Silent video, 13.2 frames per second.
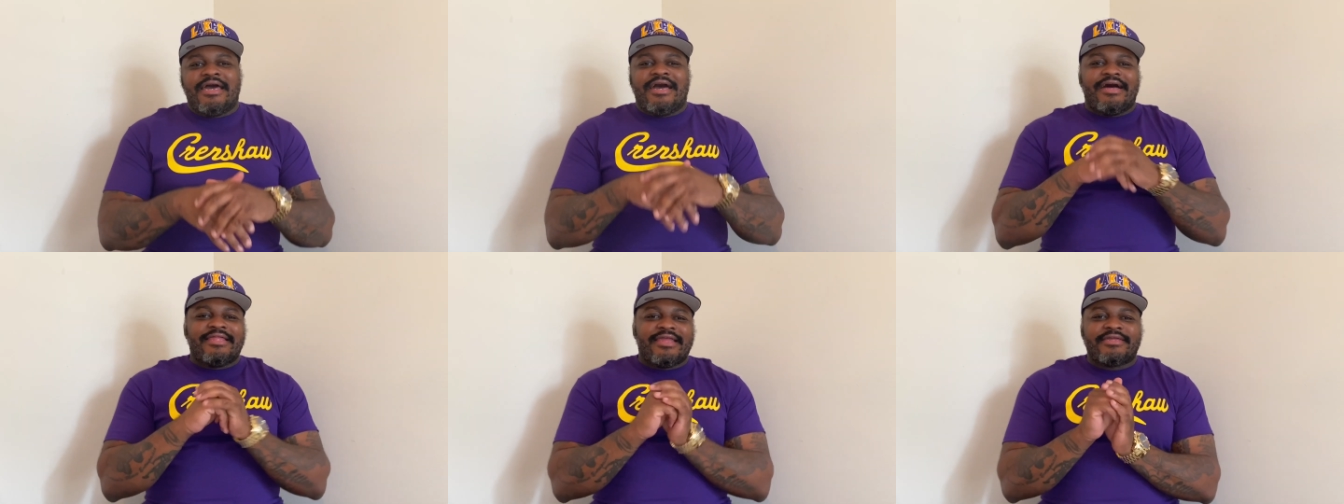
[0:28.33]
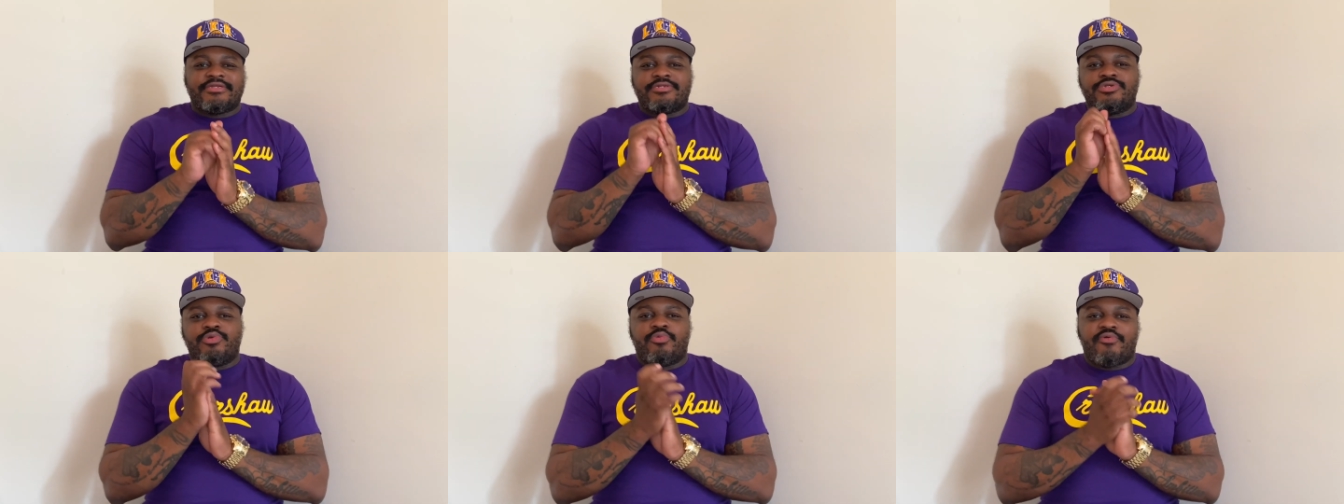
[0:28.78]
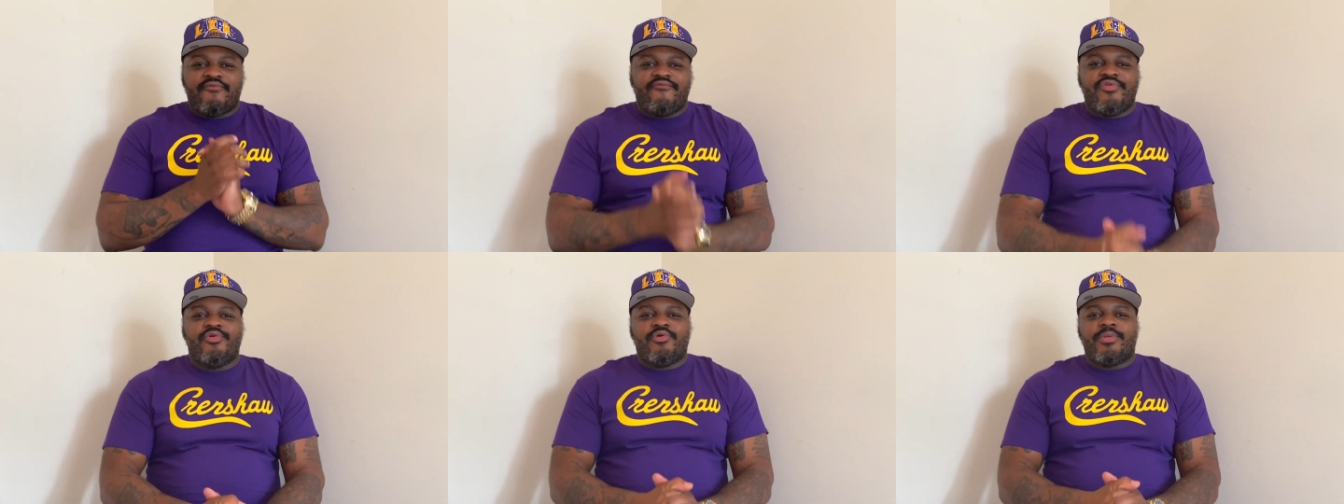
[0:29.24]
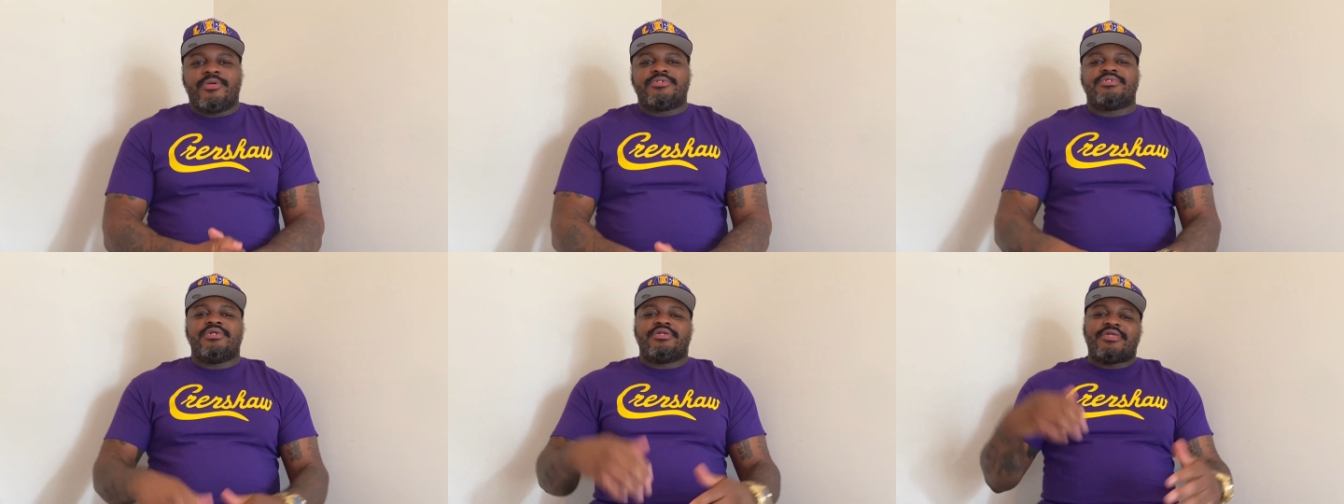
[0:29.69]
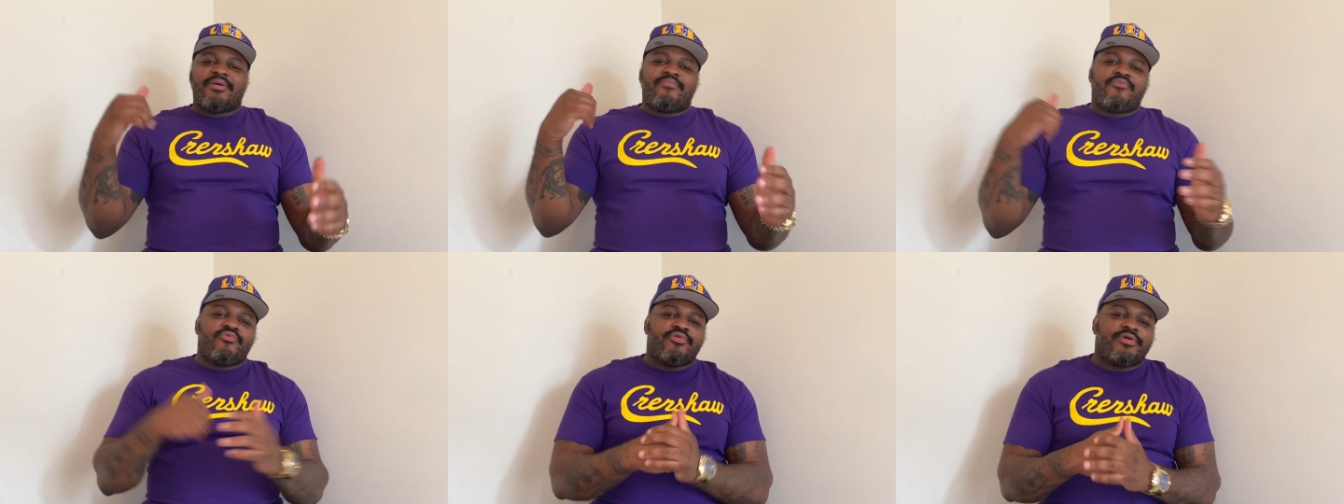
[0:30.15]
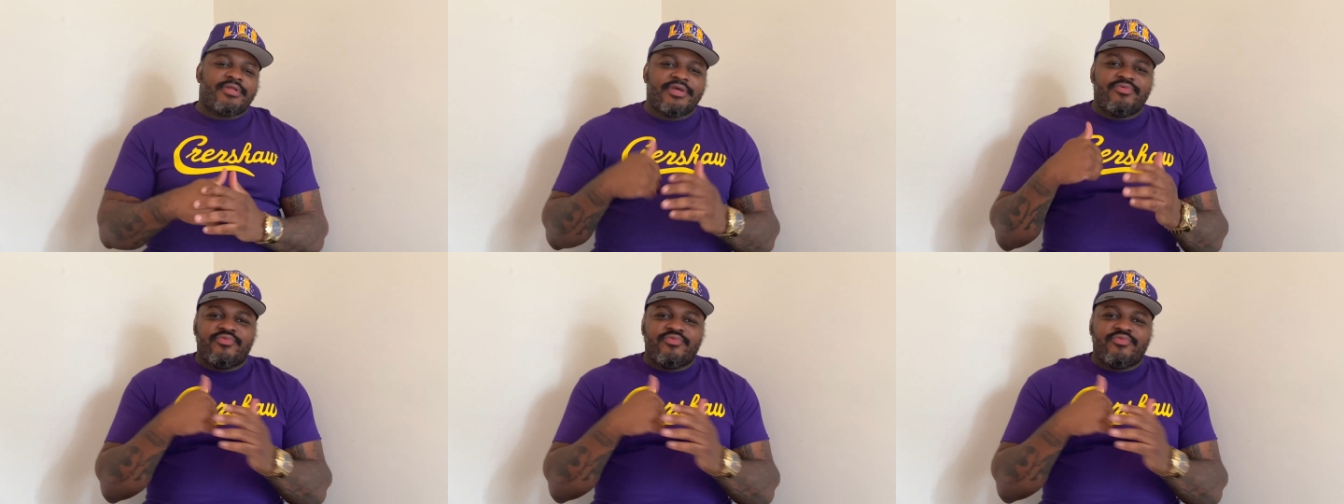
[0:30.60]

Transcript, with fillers: I like to do a review on the sneak that I'm really,